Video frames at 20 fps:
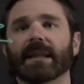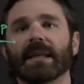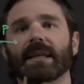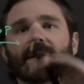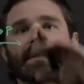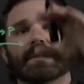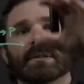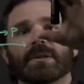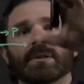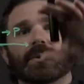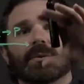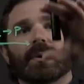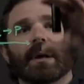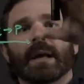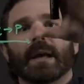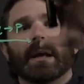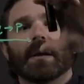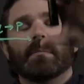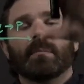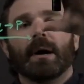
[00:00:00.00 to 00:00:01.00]
these two
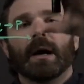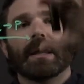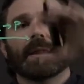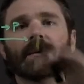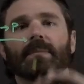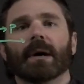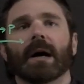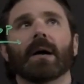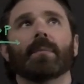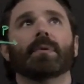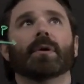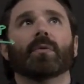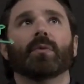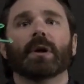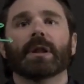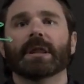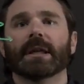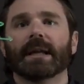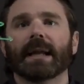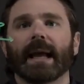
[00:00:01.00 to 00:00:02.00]
and combine them up
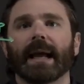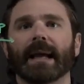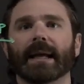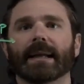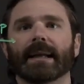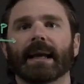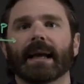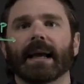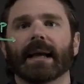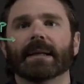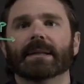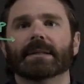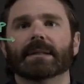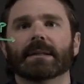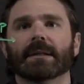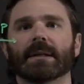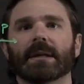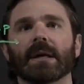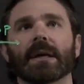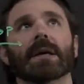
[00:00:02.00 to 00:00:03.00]
with an AND gate.
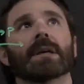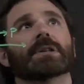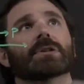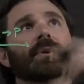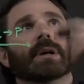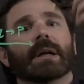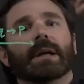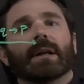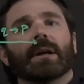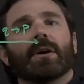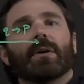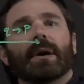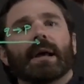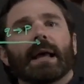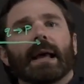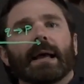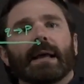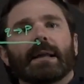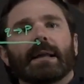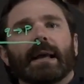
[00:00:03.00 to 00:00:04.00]
So I'm going to go
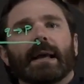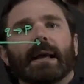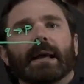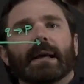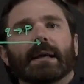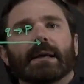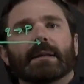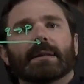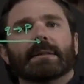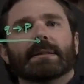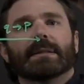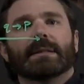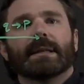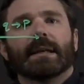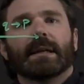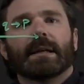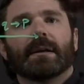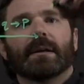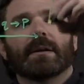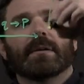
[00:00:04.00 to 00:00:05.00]
ahead and
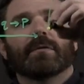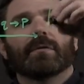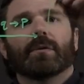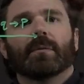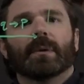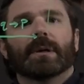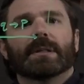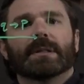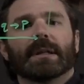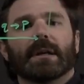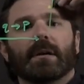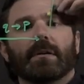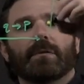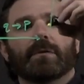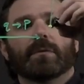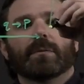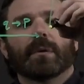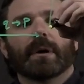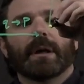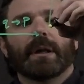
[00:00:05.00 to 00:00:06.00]
stick for
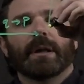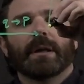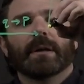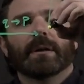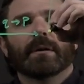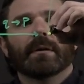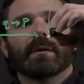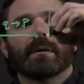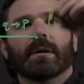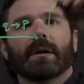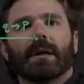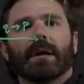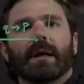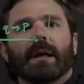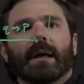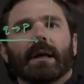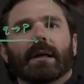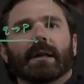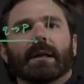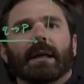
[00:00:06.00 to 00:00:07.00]
myself right here
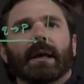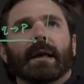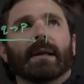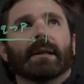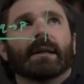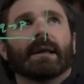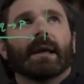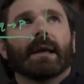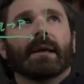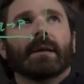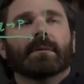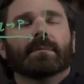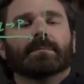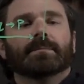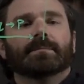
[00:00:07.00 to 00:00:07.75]
an AND gate.